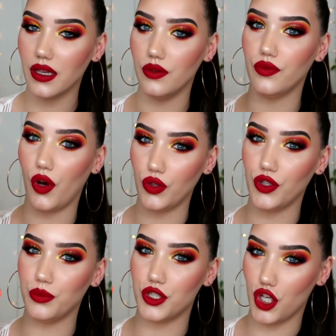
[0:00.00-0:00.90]
than
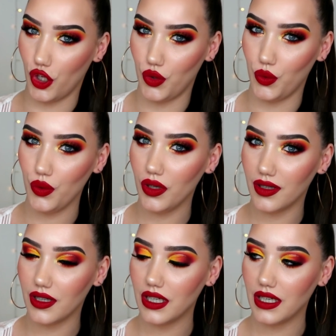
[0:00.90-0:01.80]
volume 2
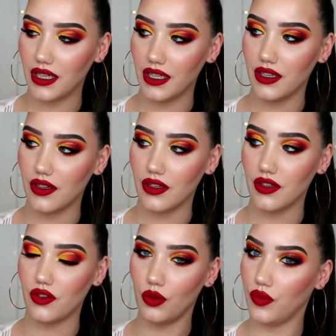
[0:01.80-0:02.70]

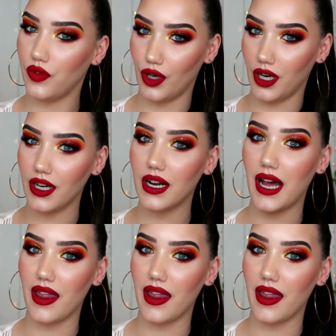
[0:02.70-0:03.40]
so far.